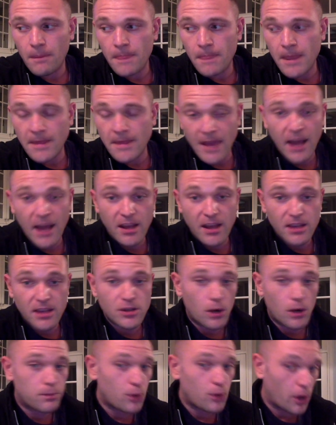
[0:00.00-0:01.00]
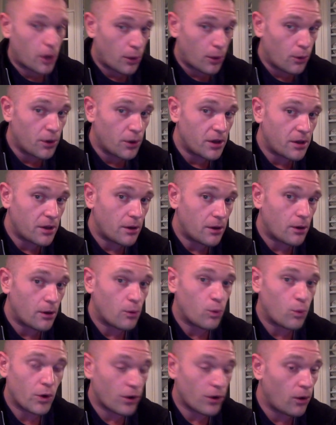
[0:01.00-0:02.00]
and that is our priority here,
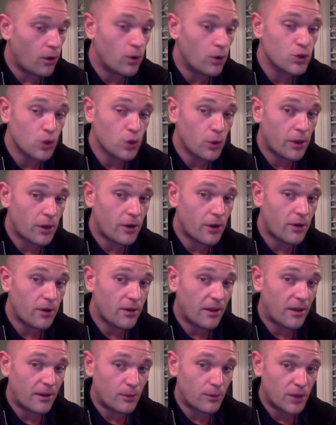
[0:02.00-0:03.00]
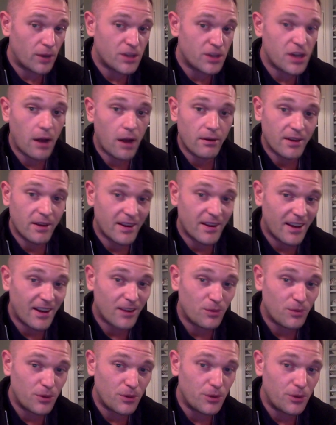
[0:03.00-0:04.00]
we're also there to, like, reach out and
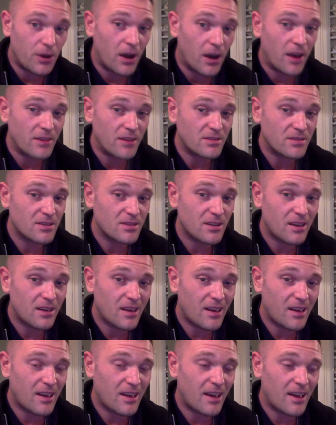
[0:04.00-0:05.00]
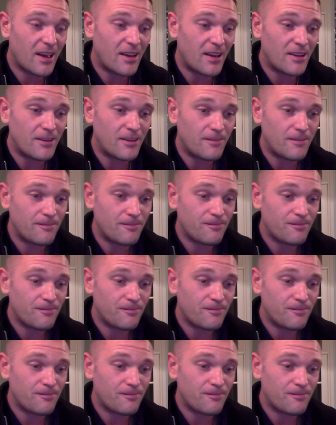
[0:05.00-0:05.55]
connect with you guys. And